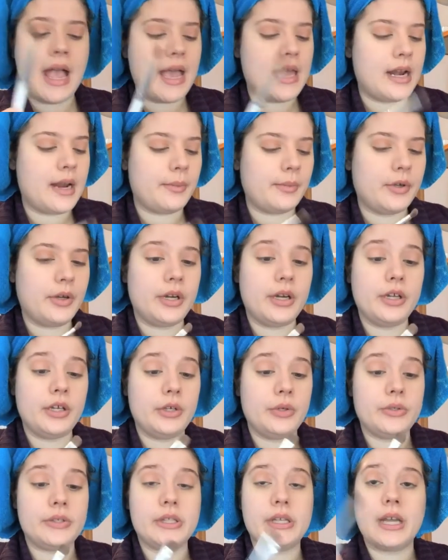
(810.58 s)
I'm going to
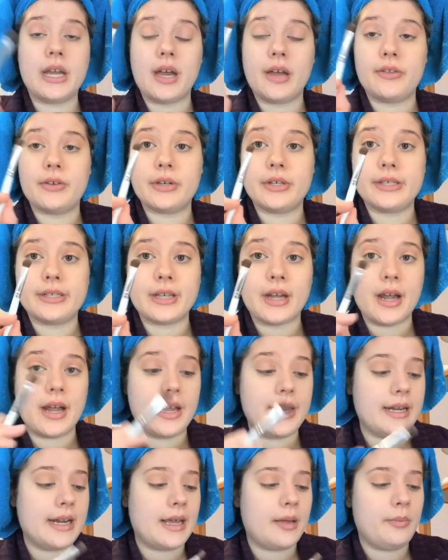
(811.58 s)
use the other
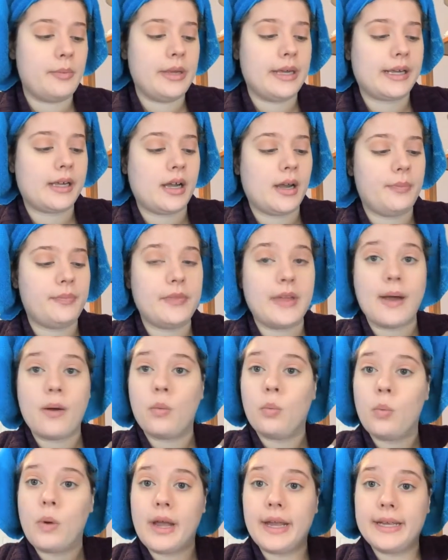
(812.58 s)
side and pick up
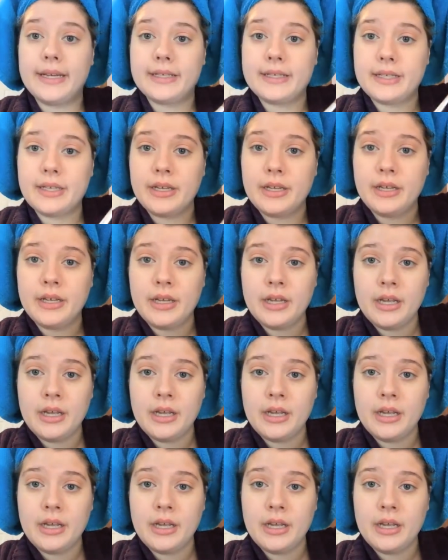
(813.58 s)
that white